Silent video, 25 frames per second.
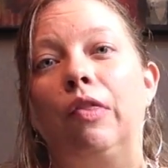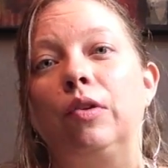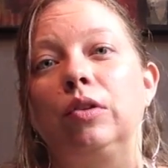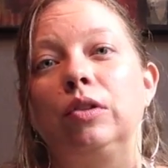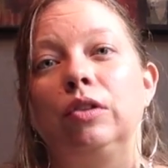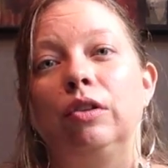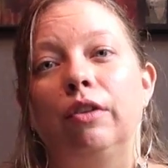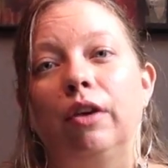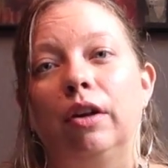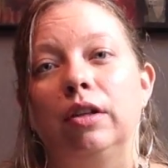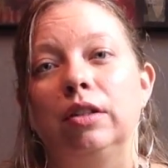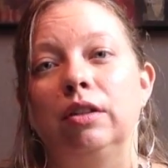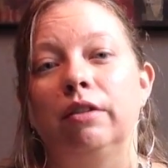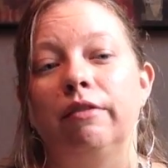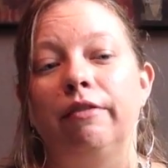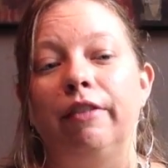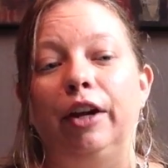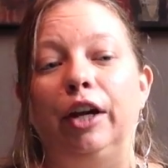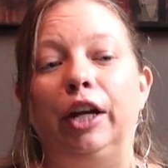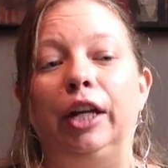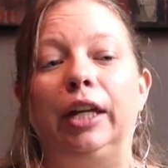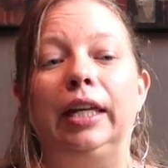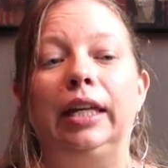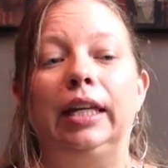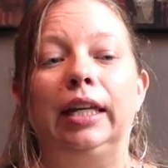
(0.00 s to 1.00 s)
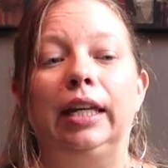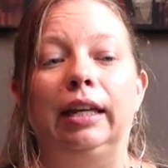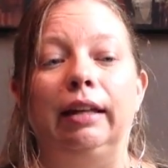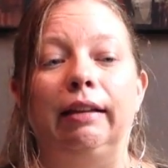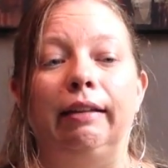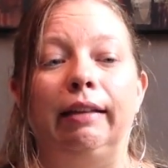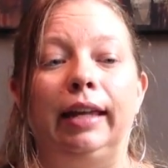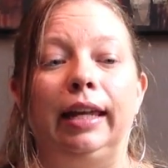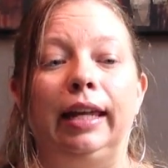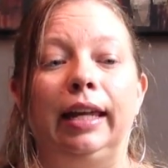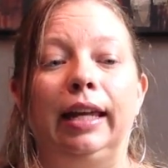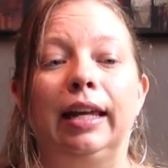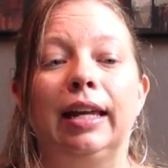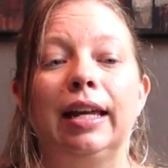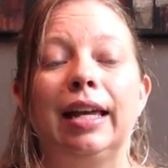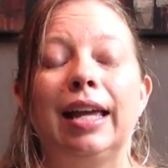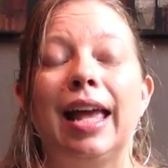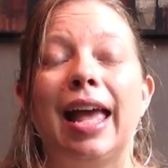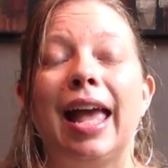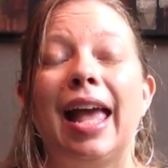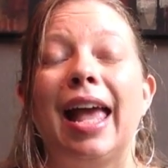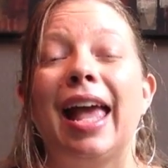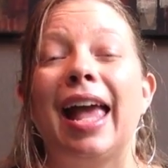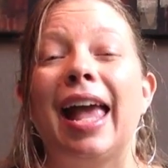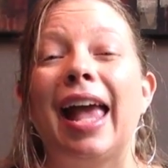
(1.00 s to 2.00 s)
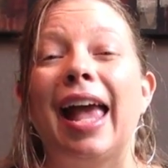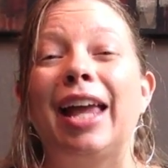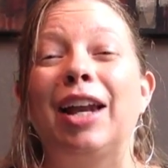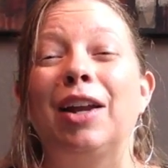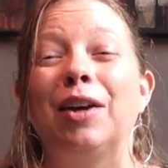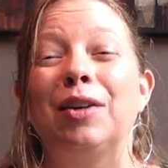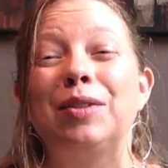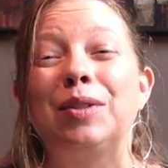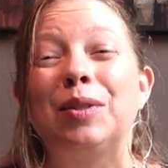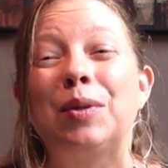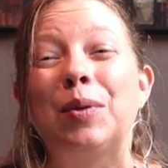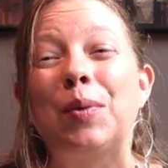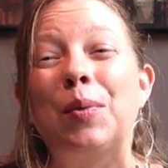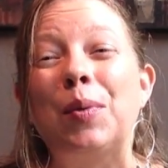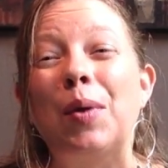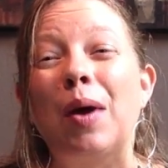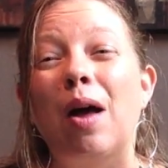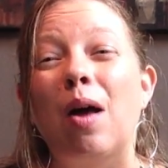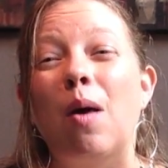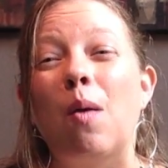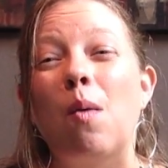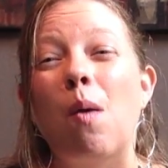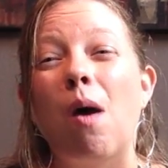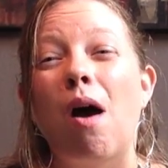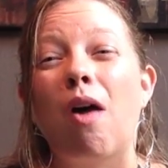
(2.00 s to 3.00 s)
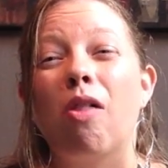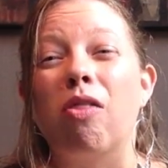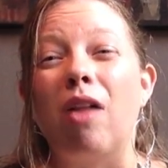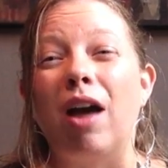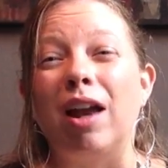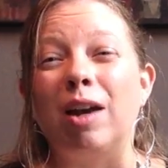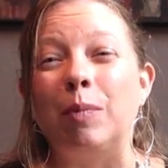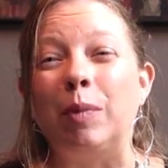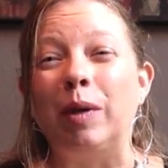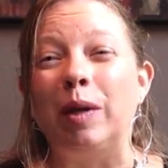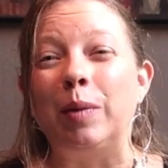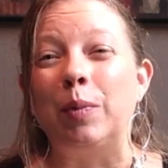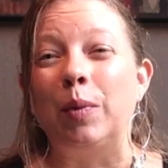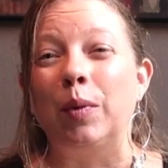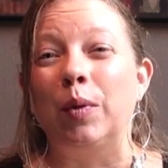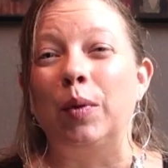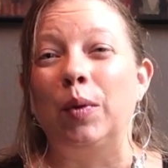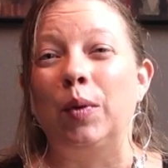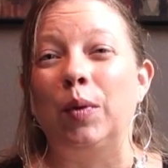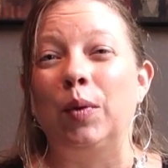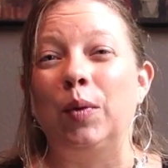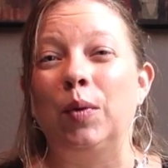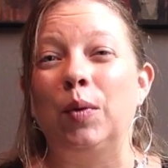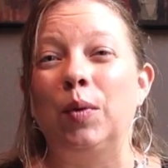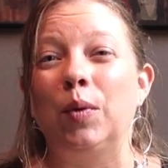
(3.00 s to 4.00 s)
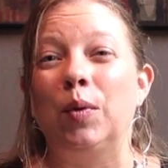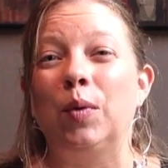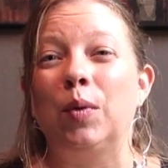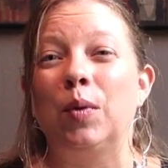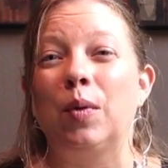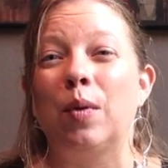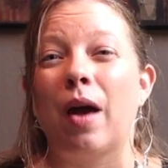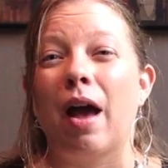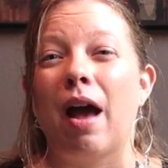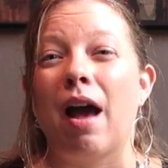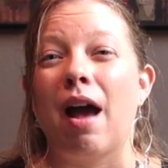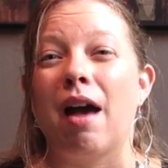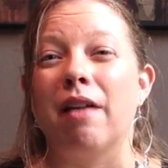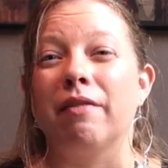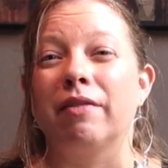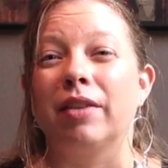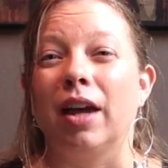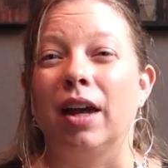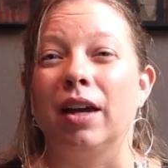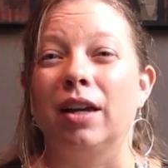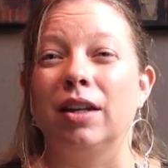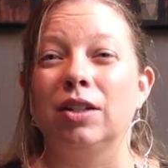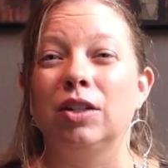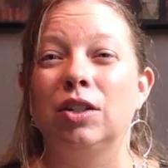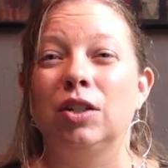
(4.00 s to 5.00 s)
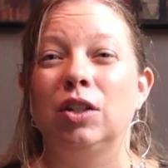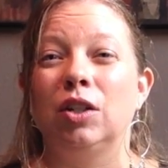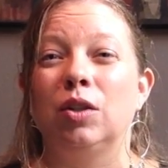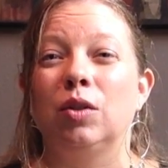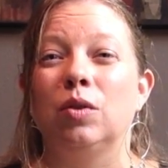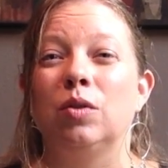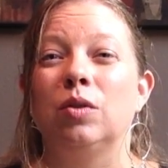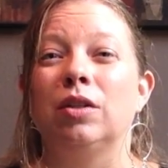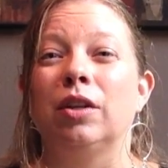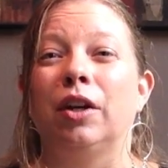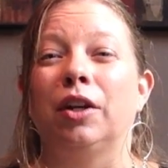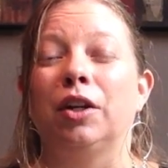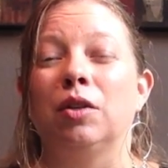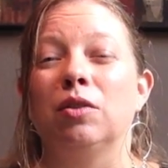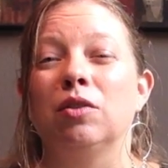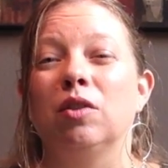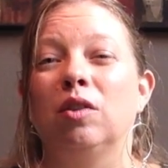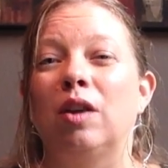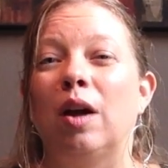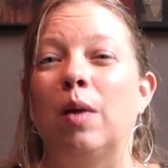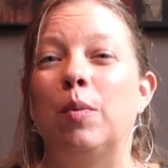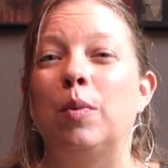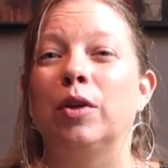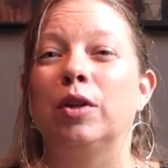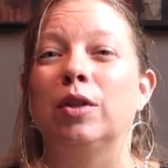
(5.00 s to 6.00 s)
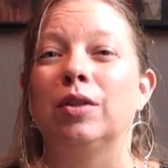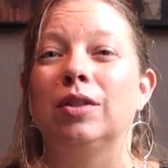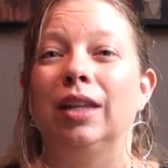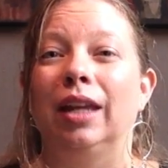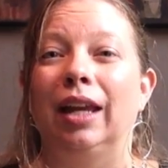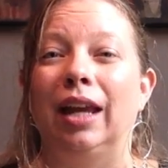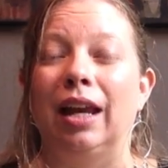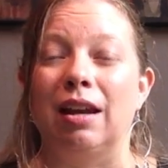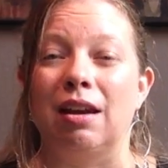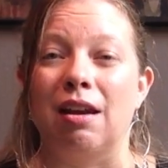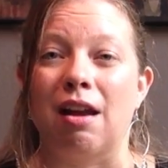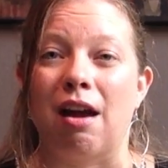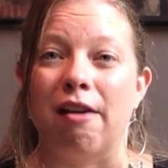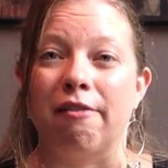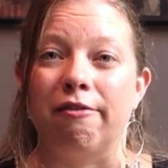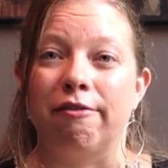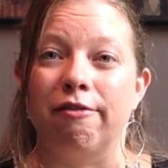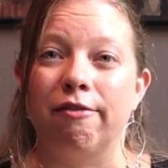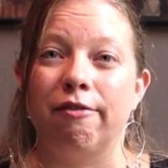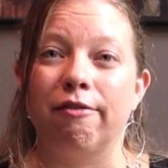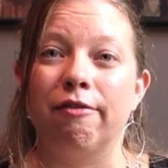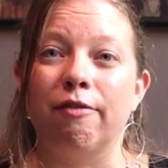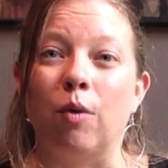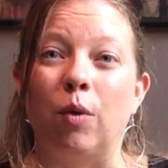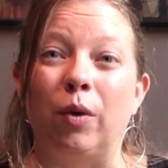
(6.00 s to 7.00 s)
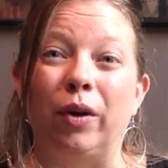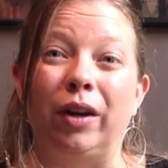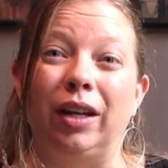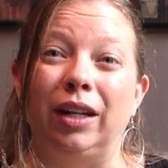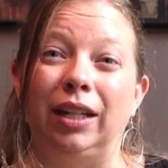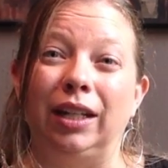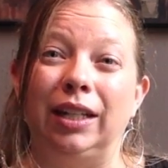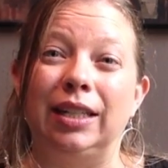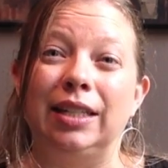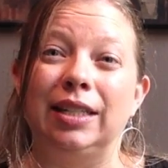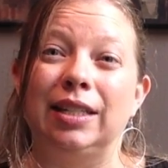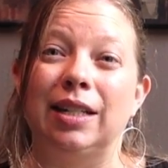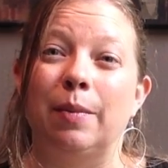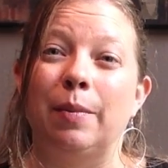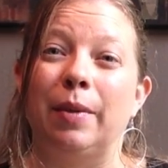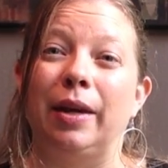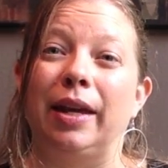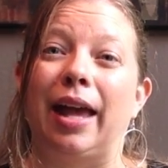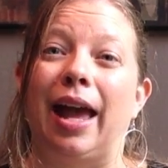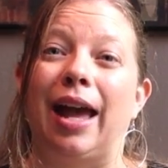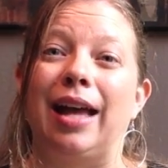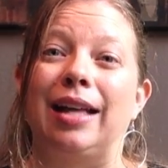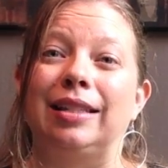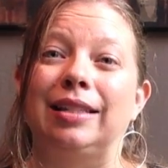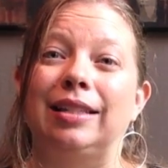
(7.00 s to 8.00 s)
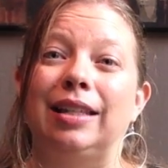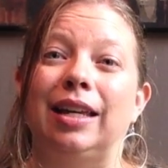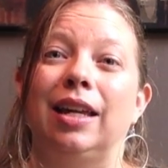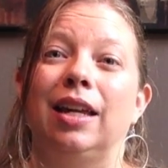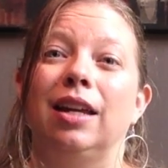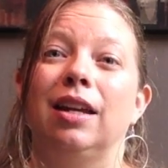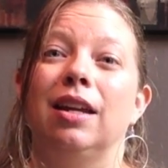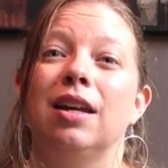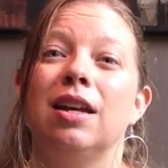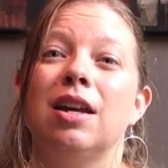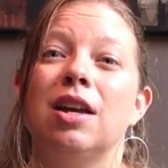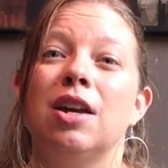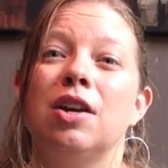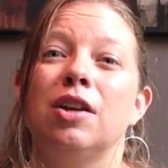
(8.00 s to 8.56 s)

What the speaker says: Those are also very healing. And also, a lot of people who have gut issues are usually not producing enough or any stomach acid.